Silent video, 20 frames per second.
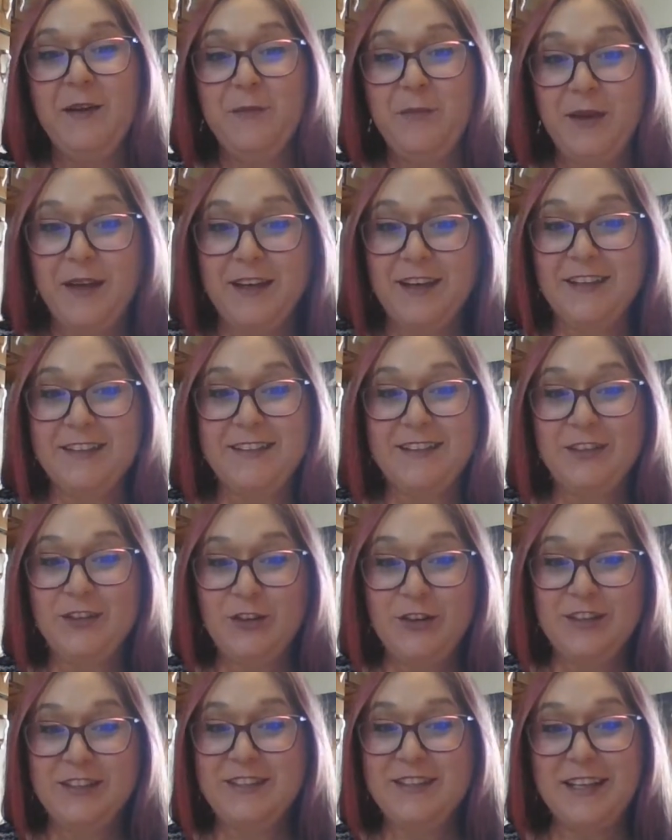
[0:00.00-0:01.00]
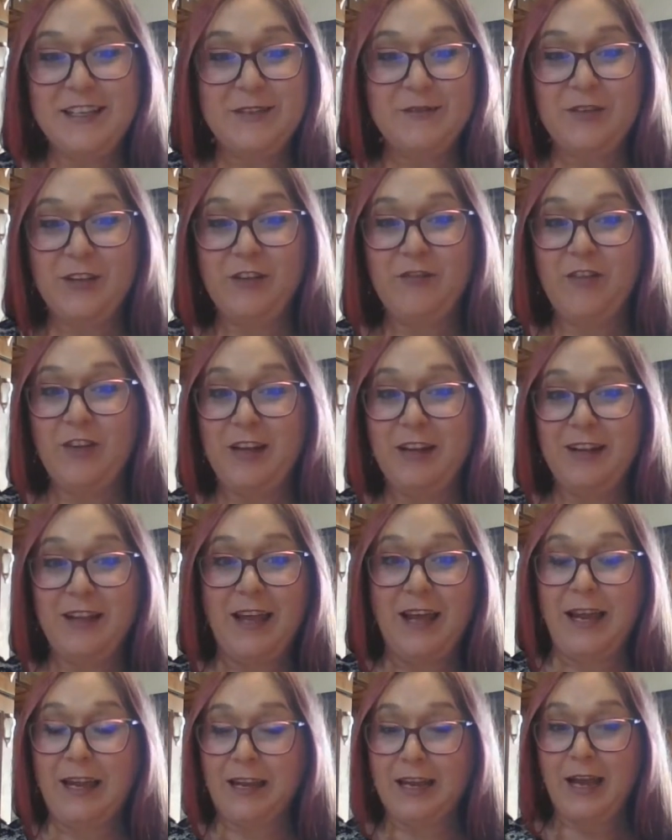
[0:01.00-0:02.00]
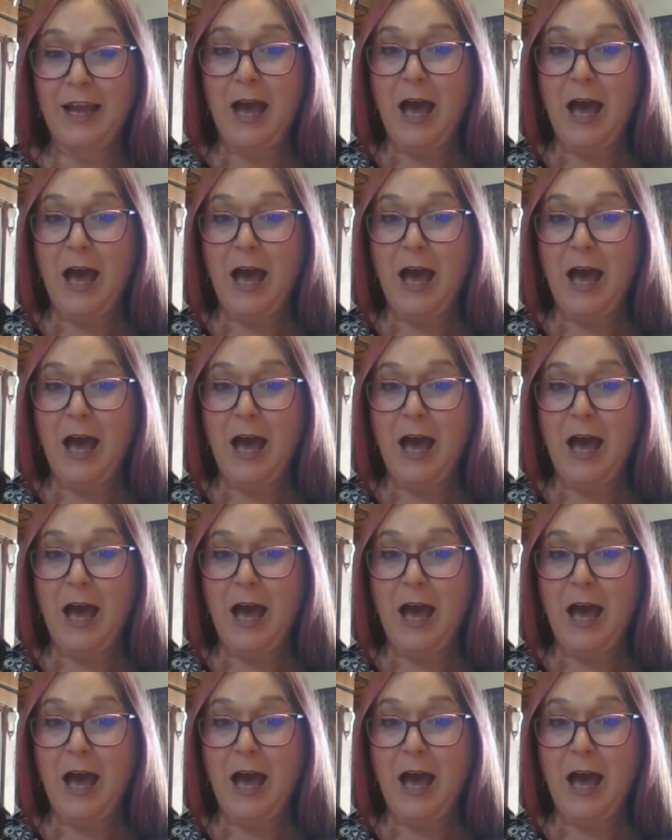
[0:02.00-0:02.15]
but you can say something funny like,